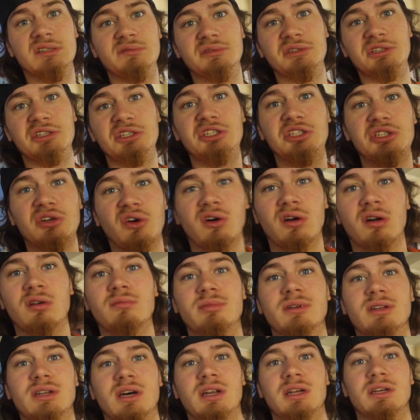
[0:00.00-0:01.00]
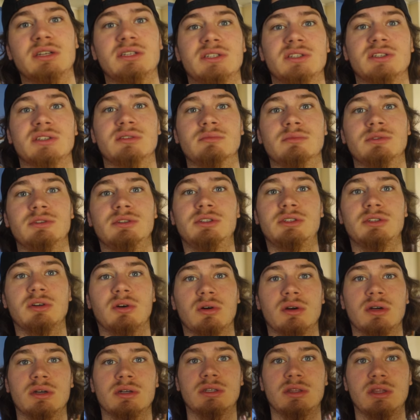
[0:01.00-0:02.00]
short, but not extremely
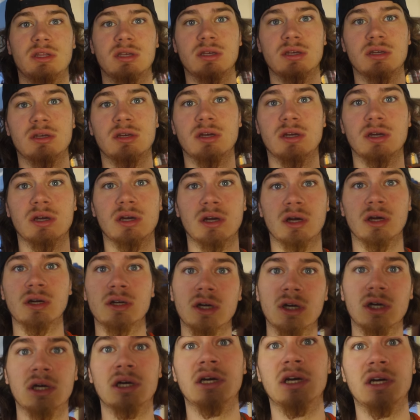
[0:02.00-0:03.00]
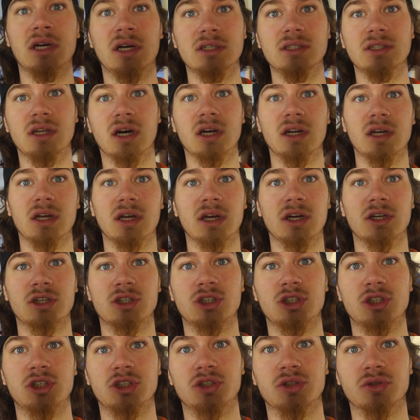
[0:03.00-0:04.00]
short. Not
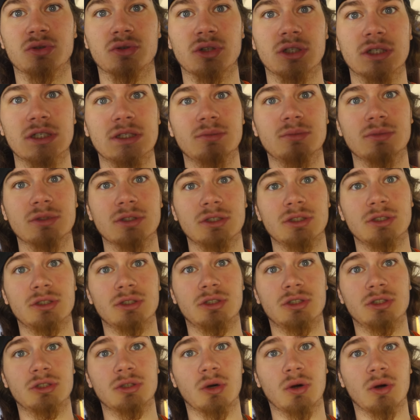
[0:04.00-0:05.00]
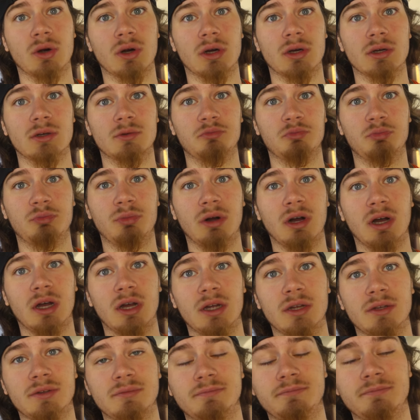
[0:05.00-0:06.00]
extremely short,
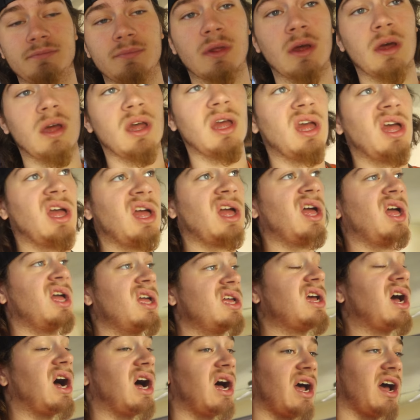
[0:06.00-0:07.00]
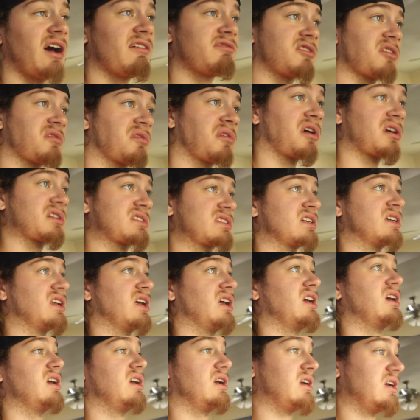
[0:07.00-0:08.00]
but yeah, I have to work
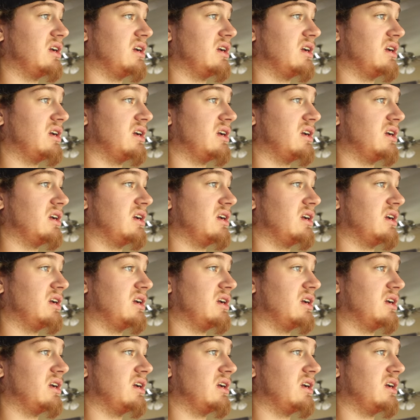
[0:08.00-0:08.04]
today.